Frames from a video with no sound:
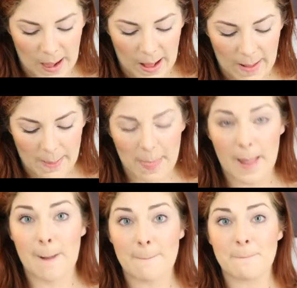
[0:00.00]
And
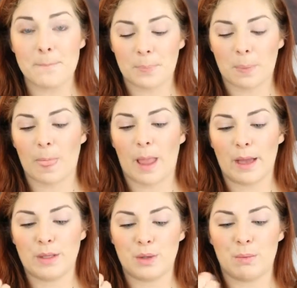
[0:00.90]
then
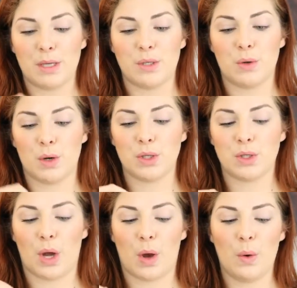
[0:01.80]
I do my Dior
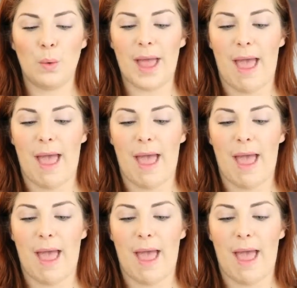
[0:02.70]
Show